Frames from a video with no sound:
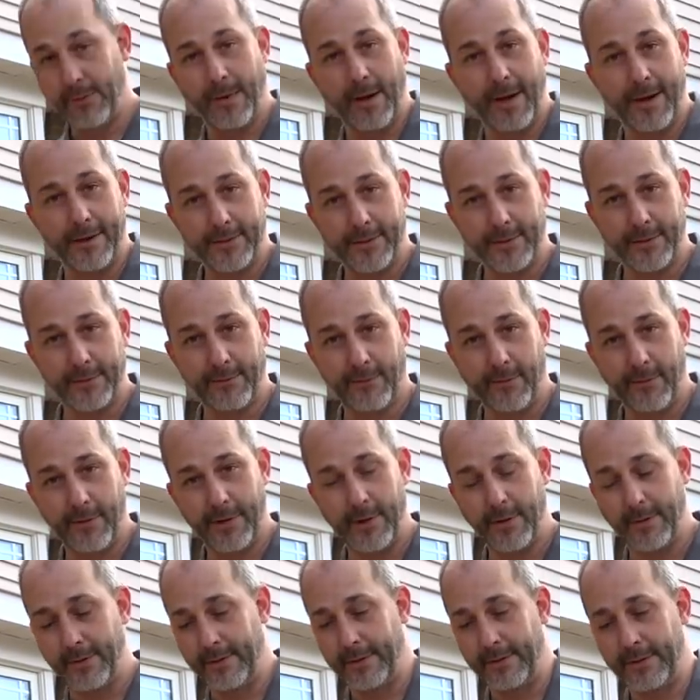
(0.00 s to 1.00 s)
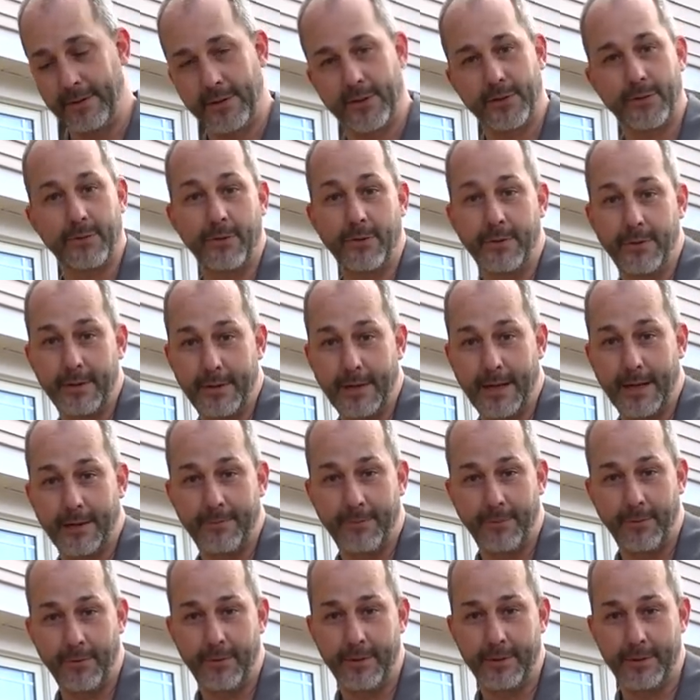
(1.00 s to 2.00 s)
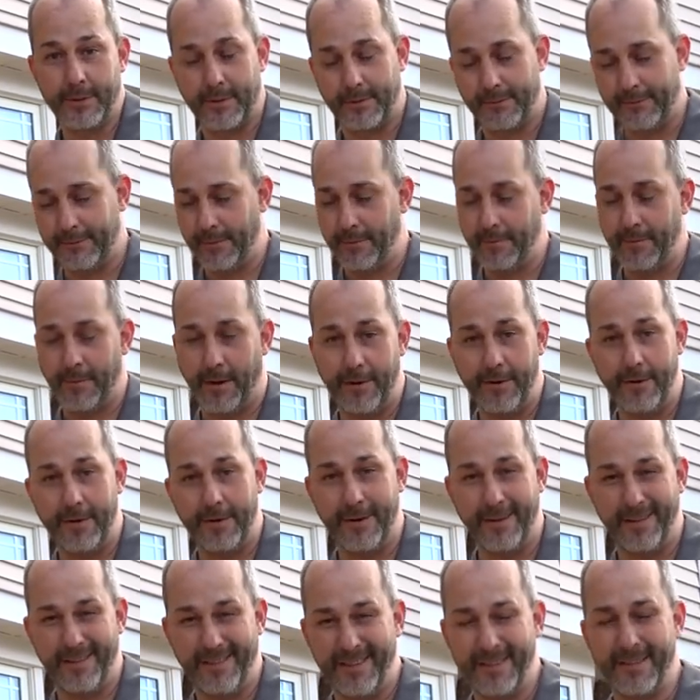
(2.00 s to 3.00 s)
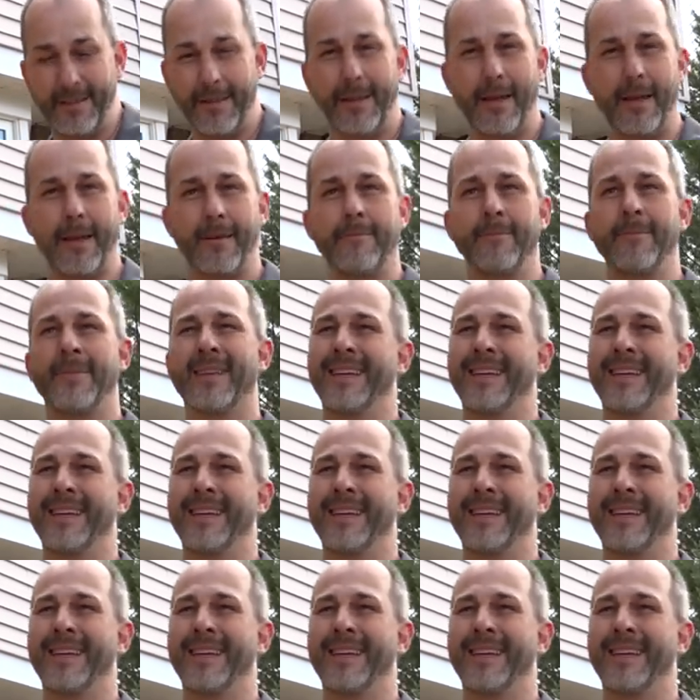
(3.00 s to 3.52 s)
risers for you and you just screw the deck boards from underneath into that.